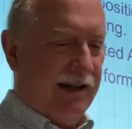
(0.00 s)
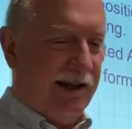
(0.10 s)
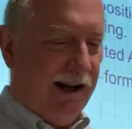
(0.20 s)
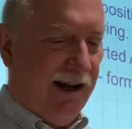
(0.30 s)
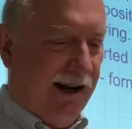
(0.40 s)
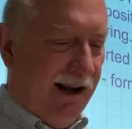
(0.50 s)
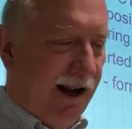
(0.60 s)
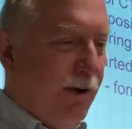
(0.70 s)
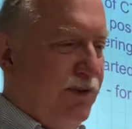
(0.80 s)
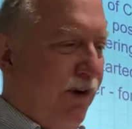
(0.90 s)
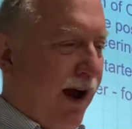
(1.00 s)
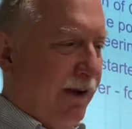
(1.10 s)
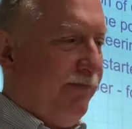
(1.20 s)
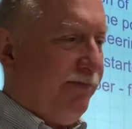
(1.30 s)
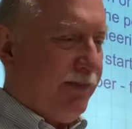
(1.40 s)
And it was
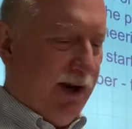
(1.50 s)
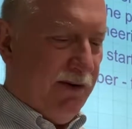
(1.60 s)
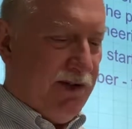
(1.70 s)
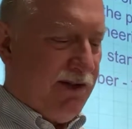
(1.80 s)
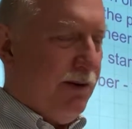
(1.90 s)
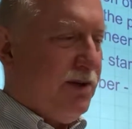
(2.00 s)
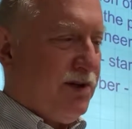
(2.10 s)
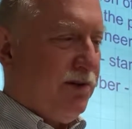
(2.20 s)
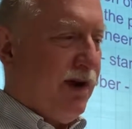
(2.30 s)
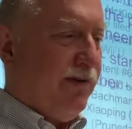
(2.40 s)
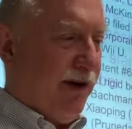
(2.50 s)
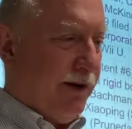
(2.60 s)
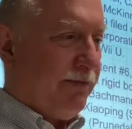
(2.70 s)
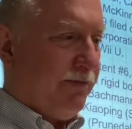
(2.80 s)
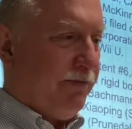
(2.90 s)
fun. It was great fun.